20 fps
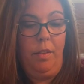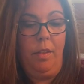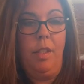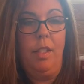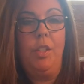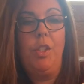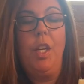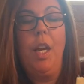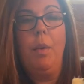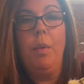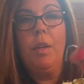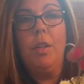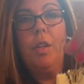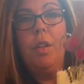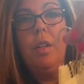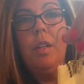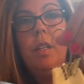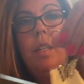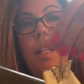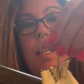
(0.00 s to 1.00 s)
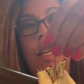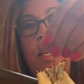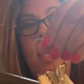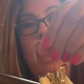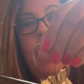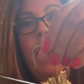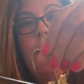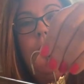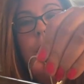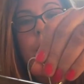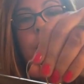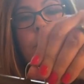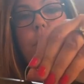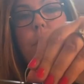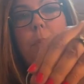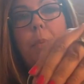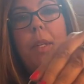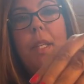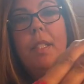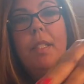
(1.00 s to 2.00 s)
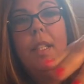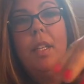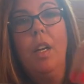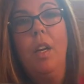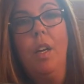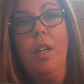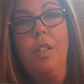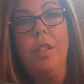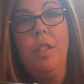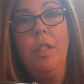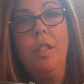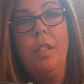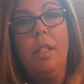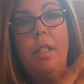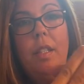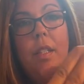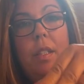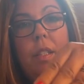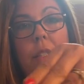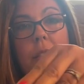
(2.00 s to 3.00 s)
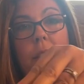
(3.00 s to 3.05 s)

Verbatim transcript: the shower curtain. And then you just place it on your hook